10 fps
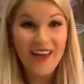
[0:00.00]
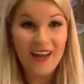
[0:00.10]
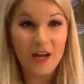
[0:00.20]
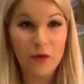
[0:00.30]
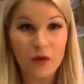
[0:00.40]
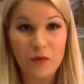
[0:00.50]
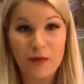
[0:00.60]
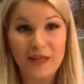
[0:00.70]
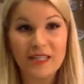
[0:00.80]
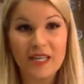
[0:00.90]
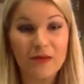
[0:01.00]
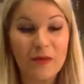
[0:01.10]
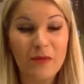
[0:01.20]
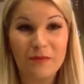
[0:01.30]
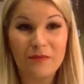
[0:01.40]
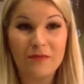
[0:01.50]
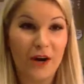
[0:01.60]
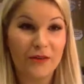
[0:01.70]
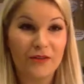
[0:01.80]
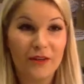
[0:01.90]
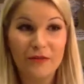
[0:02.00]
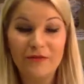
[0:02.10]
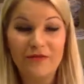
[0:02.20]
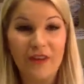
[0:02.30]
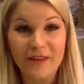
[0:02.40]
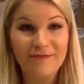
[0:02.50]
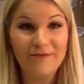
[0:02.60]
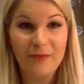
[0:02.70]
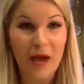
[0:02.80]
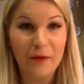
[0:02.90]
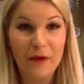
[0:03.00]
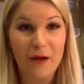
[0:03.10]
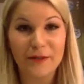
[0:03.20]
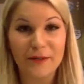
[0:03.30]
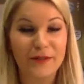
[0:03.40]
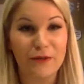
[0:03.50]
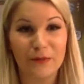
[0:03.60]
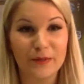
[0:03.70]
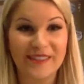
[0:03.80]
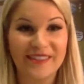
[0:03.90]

And I work with my team on our little fun power hour Zooms,